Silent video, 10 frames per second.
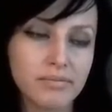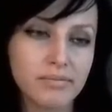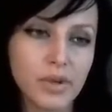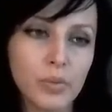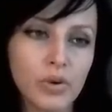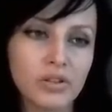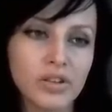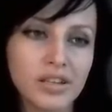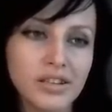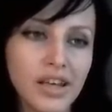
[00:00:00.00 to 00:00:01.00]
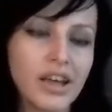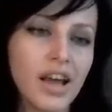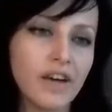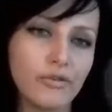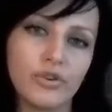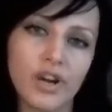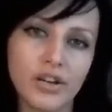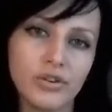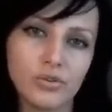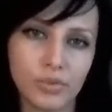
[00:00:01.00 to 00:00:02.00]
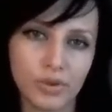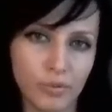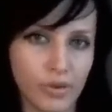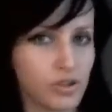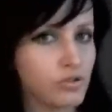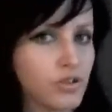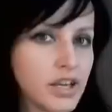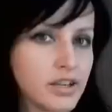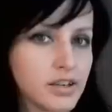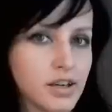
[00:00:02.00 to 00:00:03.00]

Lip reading: people that they have a right to perpetuate